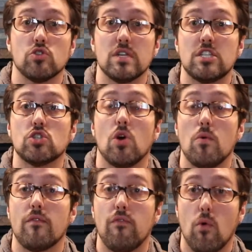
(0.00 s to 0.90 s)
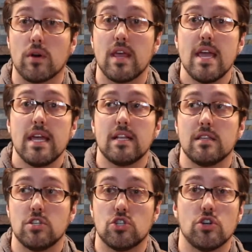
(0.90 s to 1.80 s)
So this is going forth into
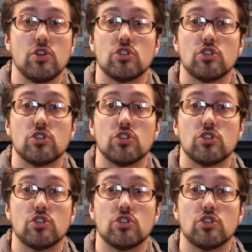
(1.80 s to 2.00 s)
this journey.